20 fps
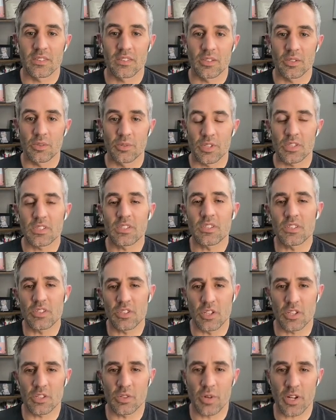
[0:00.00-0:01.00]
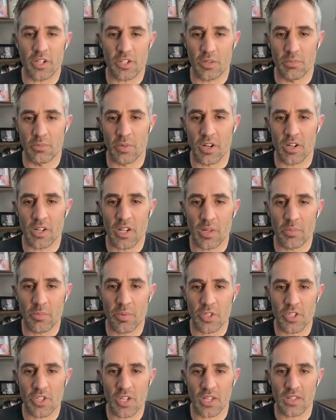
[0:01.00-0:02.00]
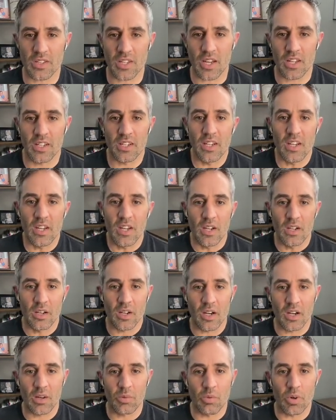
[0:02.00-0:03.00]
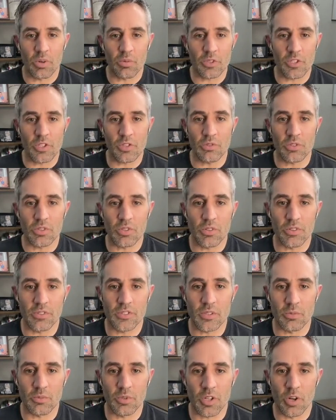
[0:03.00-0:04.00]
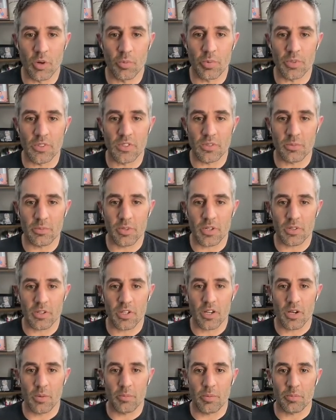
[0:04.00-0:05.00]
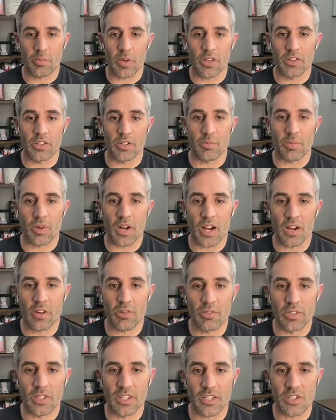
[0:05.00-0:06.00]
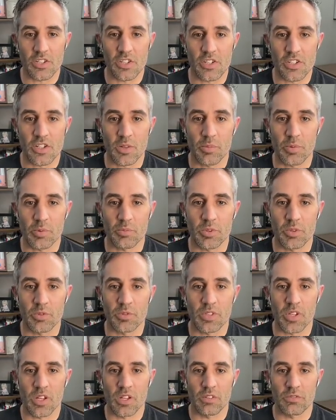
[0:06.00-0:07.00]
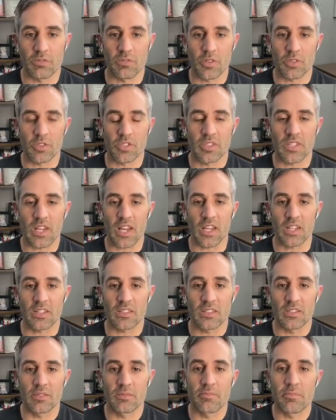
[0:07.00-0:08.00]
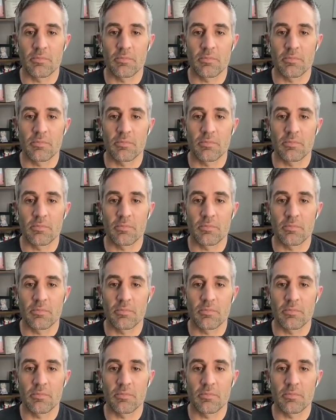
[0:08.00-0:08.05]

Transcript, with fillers: Oh, this is a good question, Mark. I appreciate that. Uh, what would you do if someone opens about, up about their prior relationship abuse on the first date?